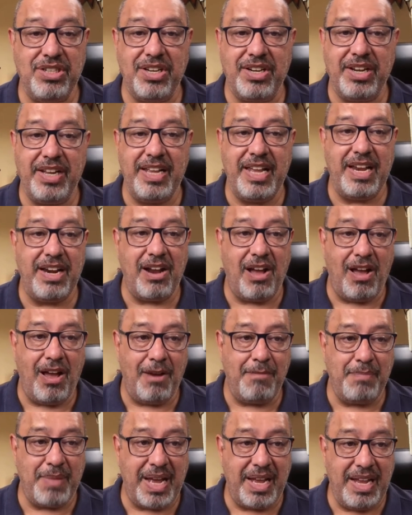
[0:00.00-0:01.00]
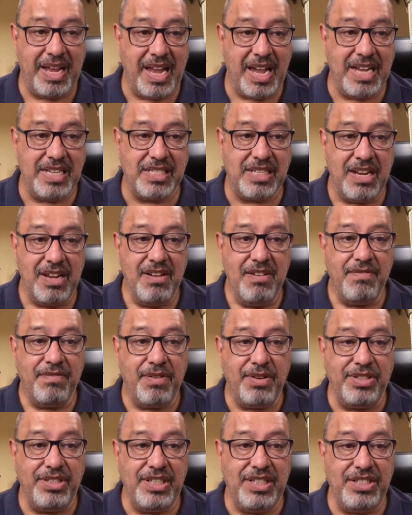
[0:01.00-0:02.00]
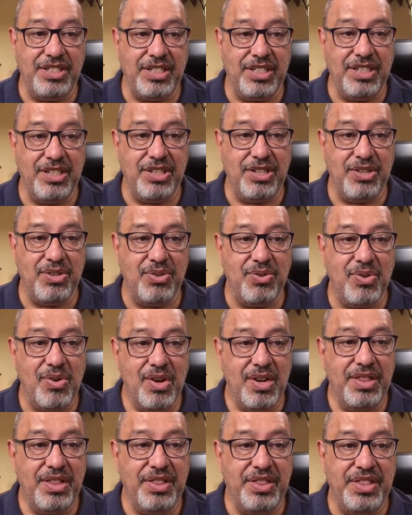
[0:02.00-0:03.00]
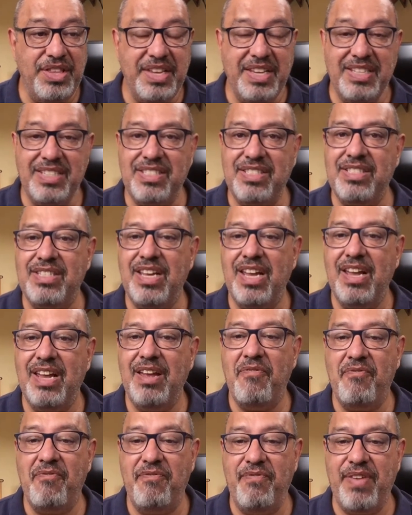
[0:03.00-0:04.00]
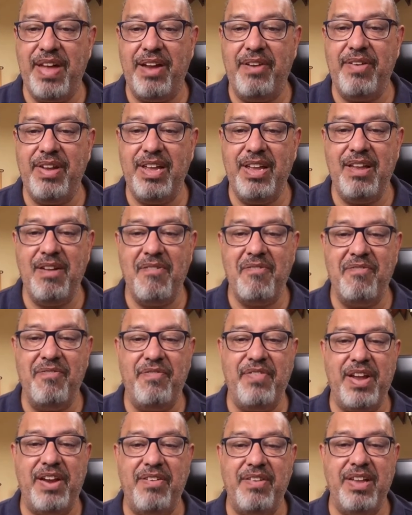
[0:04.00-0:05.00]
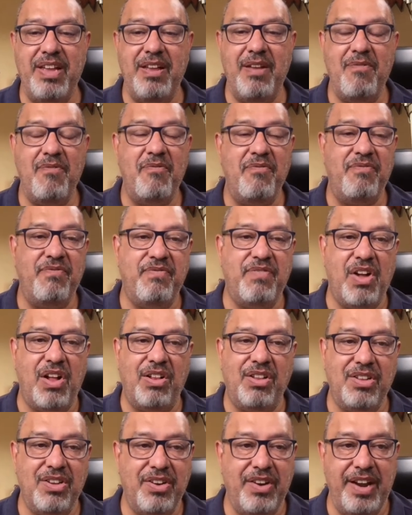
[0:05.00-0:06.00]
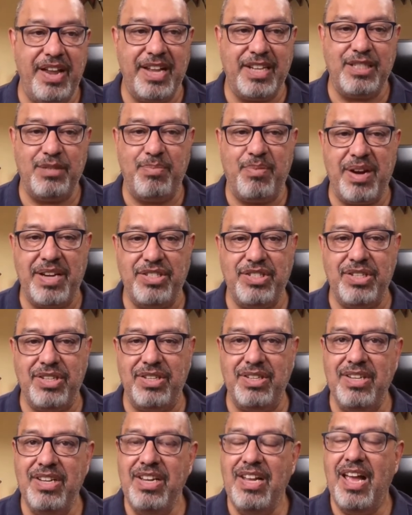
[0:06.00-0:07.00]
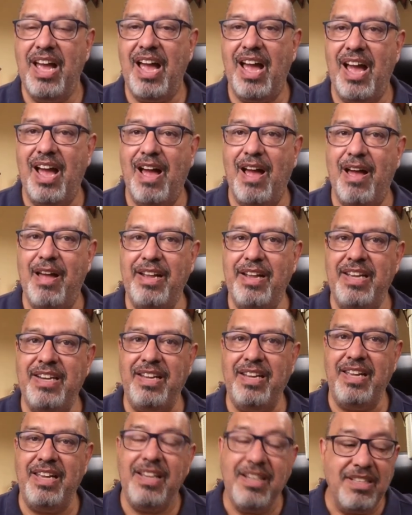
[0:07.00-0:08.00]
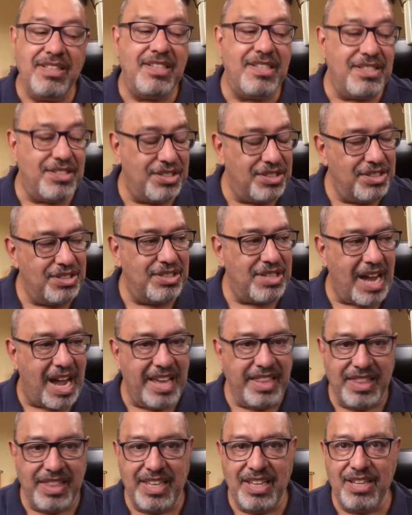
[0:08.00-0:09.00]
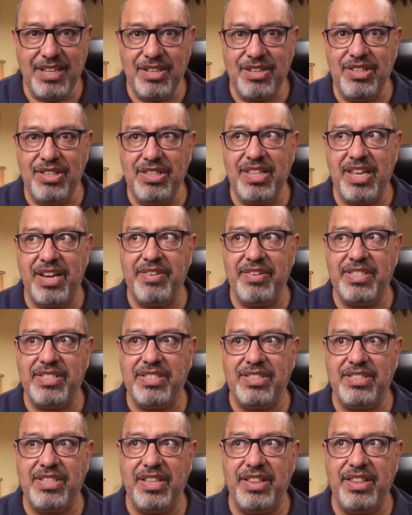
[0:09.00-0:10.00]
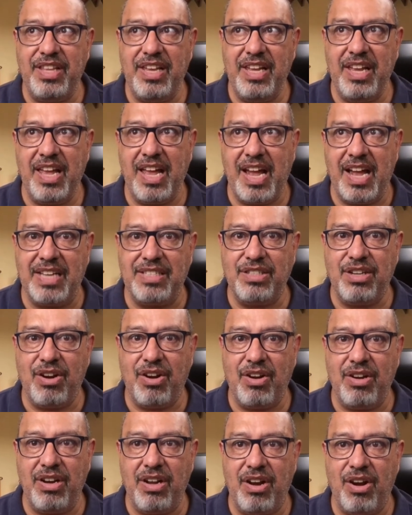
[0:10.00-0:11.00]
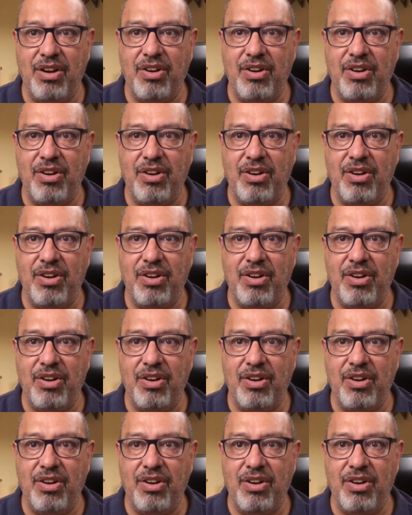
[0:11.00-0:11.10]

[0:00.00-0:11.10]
she's going to get on my case for teaching you this very, very vulgar expression. Uh, in English, I think there is such a thing as